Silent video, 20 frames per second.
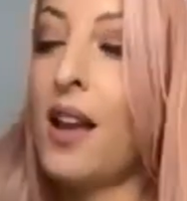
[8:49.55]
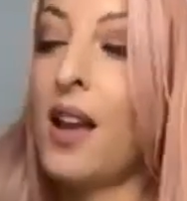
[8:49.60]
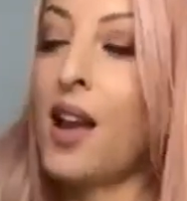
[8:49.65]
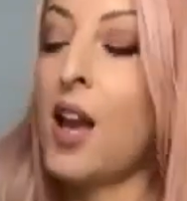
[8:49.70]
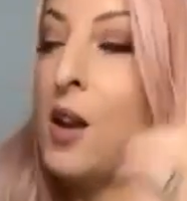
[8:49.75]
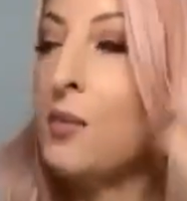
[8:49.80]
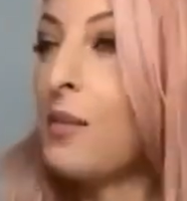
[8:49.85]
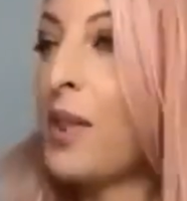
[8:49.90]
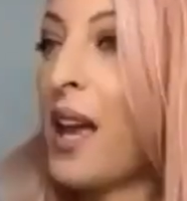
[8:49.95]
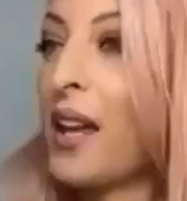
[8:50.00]

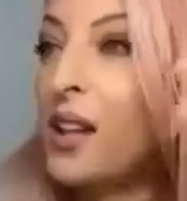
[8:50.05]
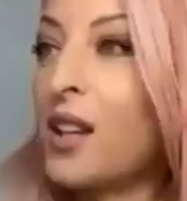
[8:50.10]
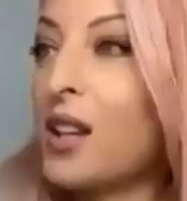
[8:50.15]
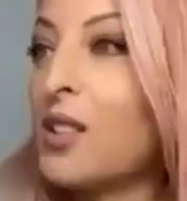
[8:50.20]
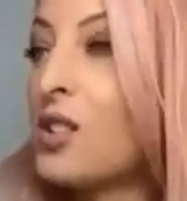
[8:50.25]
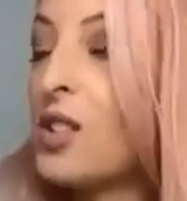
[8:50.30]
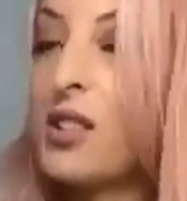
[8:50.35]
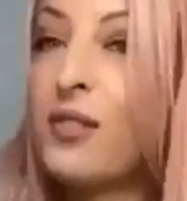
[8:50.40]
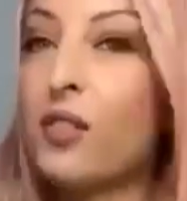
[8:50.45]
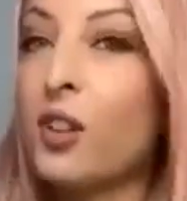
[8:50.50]
They can
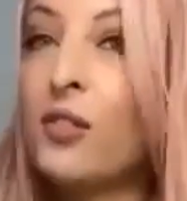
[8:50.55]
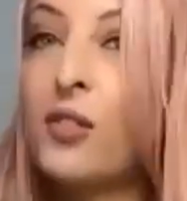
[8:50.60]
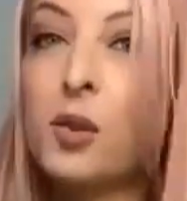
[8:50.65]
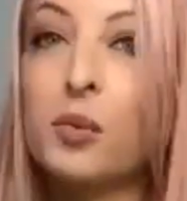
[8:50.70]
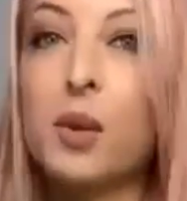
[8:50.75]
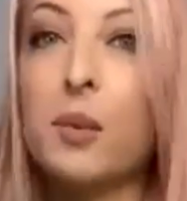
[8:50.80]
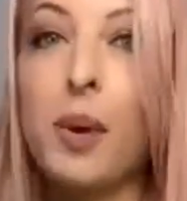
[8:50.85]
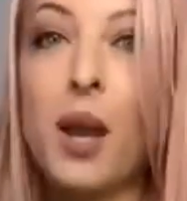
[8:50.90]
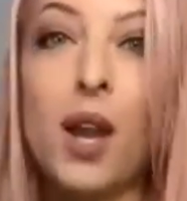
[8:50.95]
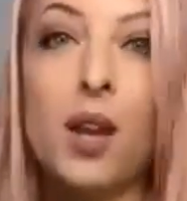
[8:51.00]
just fluff
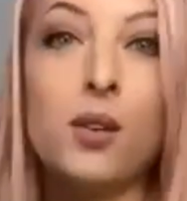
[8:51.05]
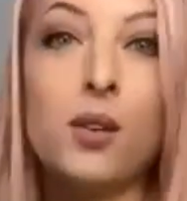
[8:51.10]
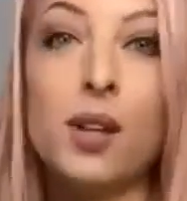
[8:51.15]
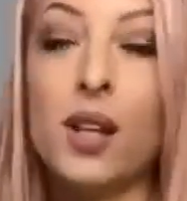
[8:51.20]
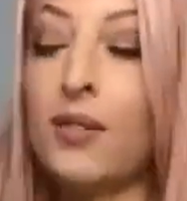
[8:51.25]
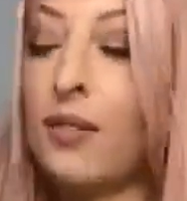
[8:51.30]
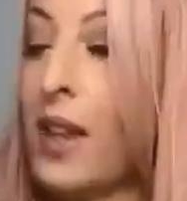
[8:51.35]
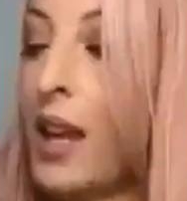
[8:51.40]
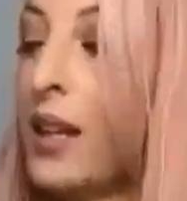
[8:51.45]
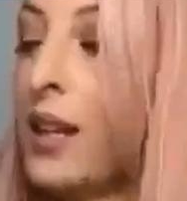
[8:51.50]
up the pony
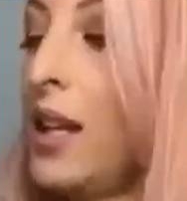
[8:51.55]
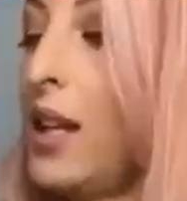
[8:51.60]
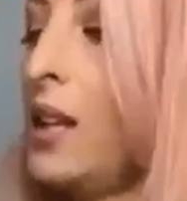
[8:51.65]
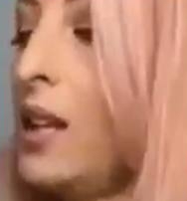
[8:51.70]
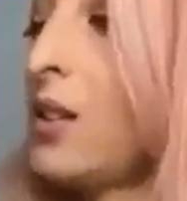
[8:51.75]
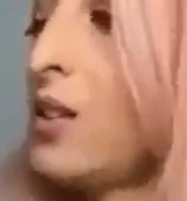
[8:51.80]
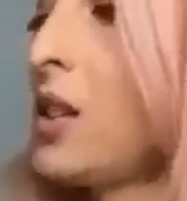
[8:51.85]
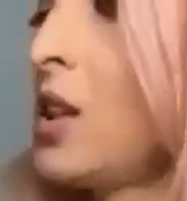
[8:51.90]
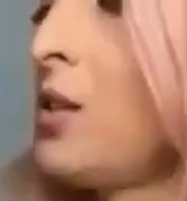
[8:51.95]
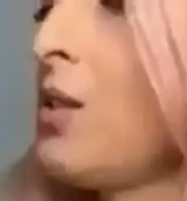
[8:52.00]
if they
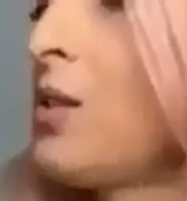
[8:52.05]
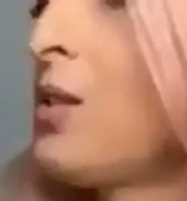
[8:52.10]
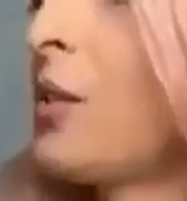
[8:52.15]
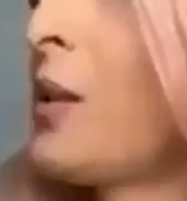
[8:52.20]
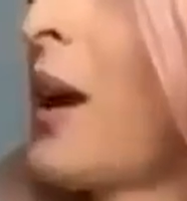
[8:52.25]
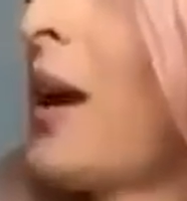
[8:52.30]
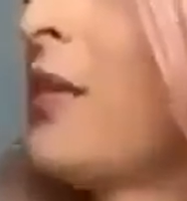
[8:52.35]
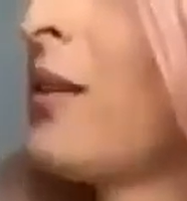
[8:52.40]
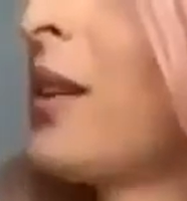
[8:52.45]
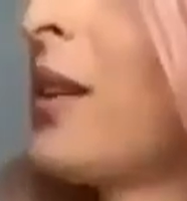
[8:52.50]
need to
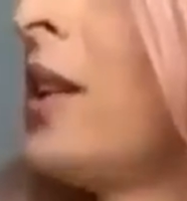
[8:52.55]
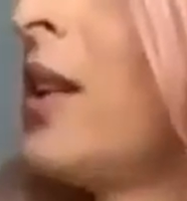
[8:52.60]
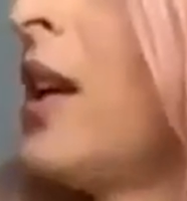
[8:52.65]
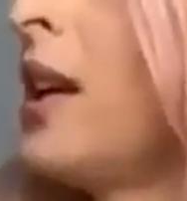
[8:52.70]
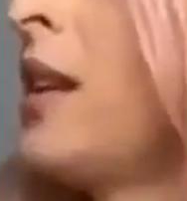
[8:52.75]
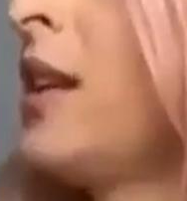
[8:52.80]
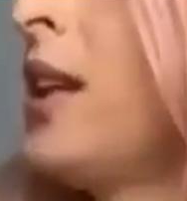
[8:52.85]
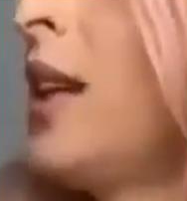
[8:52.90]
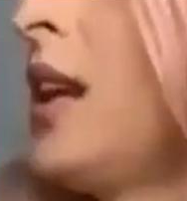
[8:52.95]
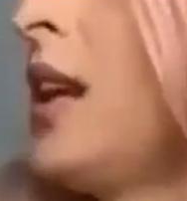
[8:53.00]
throughout the
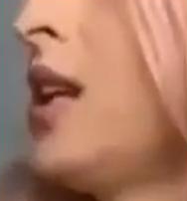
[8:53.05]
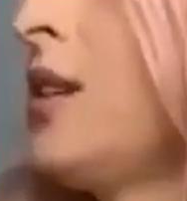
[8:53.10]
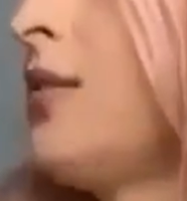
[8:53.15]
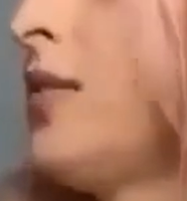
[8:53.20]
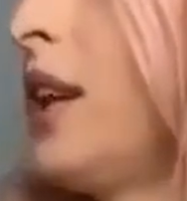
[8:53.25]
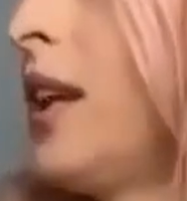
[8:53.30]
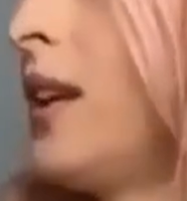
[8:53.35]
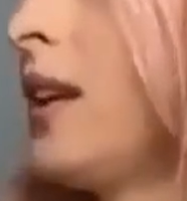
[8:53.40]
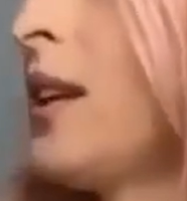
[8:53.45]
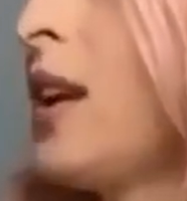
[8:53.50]

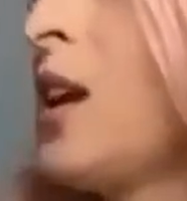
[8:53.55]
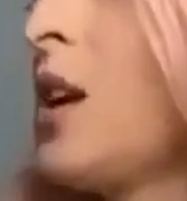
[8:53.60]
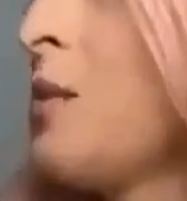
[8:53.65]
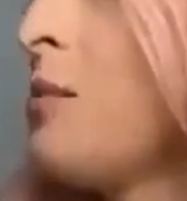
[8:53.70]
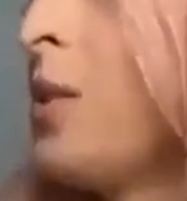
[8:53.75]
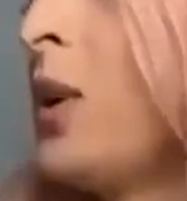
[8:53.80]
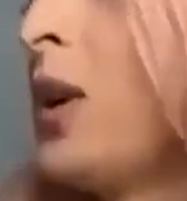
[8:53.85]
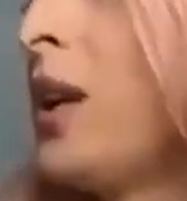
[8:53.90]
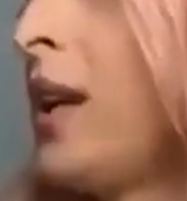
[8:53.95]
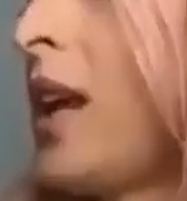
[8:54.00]
evening.
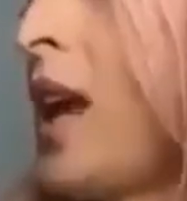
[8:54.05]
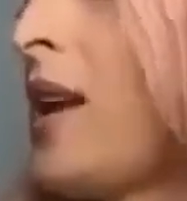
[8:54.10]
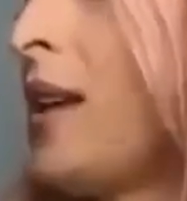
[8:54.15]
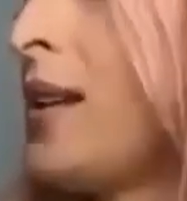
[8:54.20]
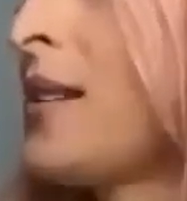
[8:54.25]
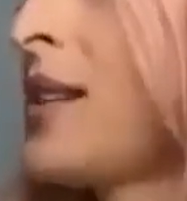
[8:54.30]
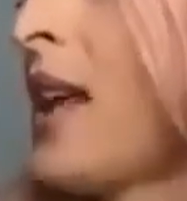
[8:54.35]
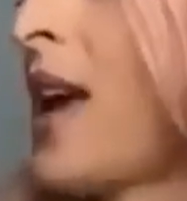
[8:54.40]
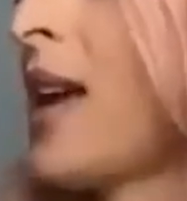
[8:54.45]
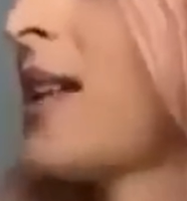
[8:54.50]
But yeah,
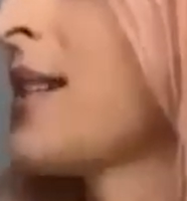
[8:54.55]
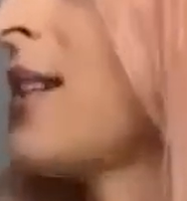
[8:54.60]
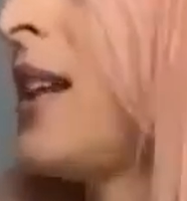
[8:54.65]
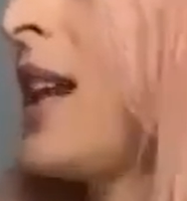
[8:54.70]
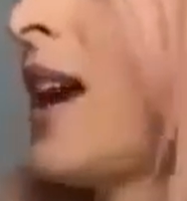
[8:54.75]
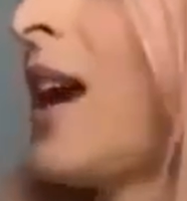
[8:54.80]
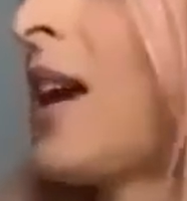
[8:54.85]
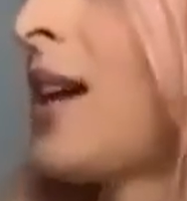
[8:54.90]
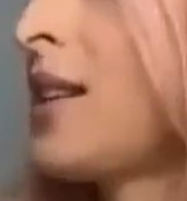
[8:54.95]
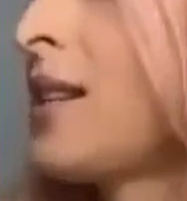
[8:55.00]
it's there to
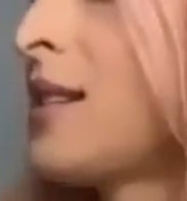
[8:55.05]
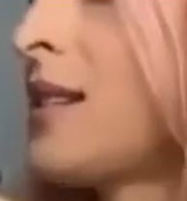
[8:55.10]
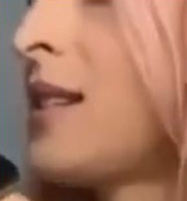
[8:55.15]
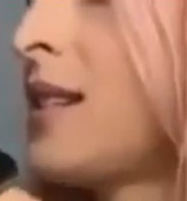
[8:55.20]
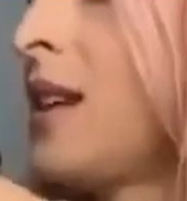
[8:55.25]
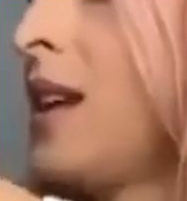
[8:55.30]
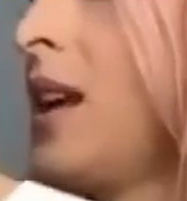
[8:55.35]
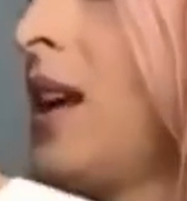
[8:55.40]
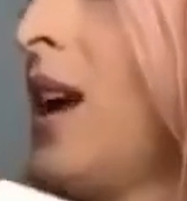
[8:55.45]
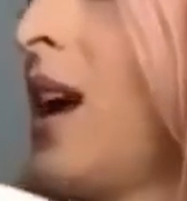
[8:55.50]
last.